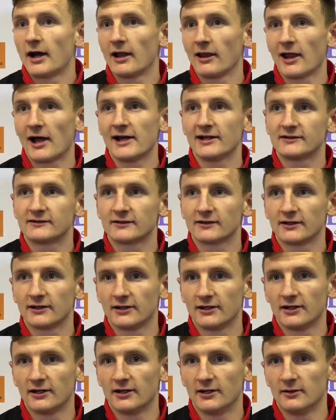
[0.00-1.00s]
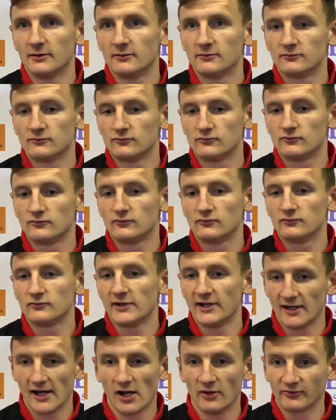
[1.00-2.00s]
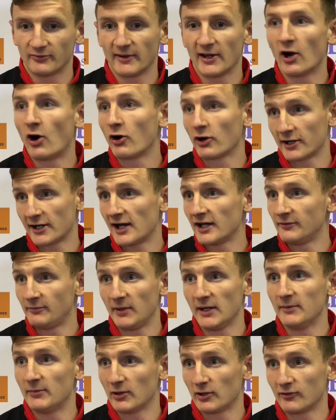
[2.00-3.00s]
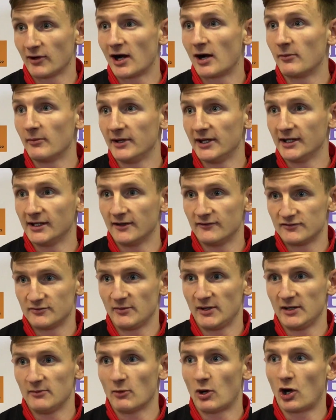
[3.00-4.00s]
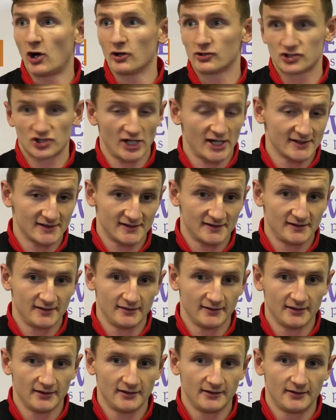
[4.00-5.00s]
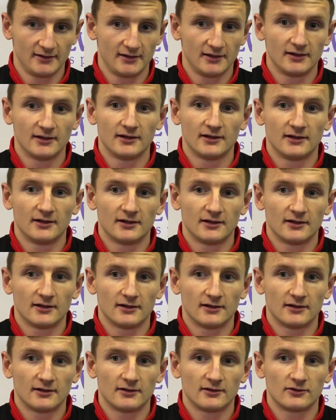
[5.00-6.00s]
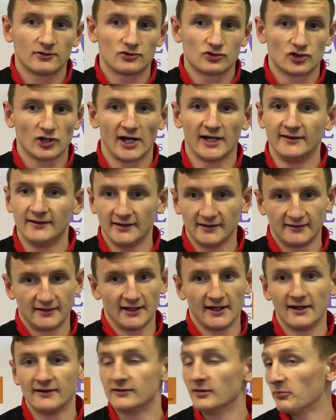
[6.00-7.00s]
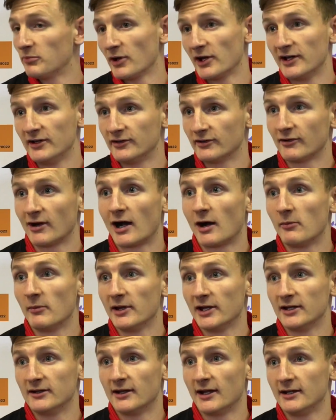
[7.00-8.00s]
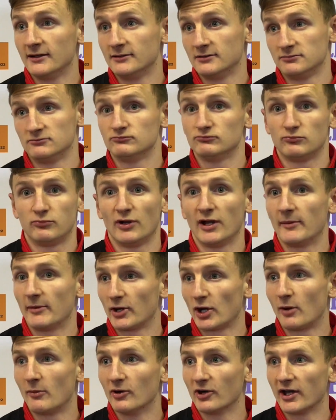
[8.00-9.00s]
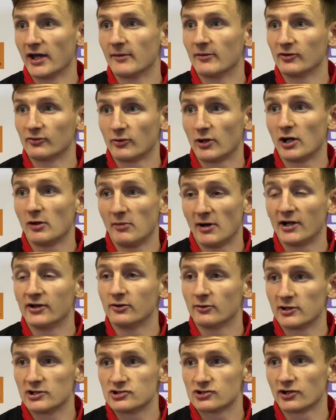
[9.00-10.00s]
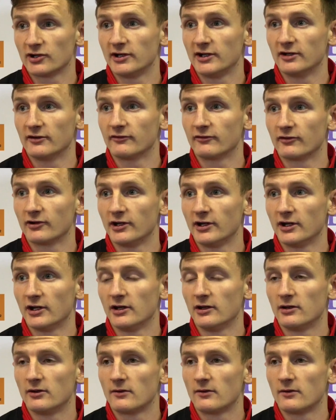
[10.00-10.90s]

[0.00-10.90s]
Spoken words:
I like to. It helps me organise people around me. It gives me more chance to try dictate to players around me, and then play my normal game as well. But I do enjoy it in a three. Yeah.